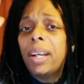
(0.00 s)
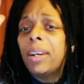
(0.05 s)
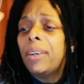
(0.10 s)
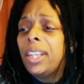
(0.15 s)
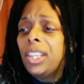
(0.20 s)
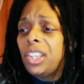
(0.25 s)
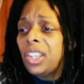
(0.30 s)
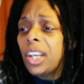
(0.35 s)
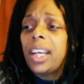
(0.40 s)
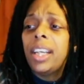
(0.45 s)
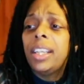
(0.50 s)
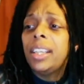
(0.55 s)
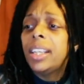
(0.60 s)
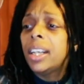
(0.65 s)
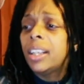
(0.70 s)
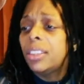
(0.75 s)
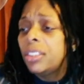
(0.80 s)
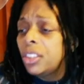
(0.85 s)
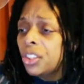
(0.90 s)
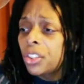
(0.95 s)
Mary Jane
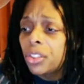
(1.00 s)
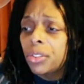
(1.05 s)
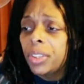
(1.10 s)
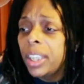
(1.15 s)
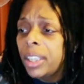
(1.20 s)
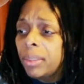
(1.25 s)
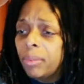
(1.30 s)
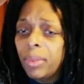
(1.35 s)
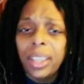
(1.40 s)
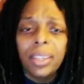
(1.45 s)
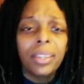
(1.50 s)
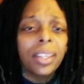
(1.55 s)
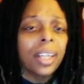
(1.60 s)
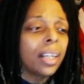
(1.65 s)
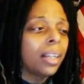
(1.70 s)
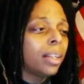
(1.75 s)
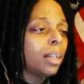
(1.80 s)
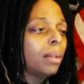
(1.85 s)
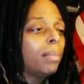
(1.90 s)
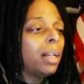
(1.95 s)
down the street. We don't
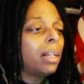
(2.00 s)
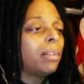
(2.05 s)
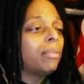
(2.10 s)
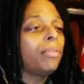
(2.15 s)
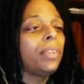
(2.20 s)
care about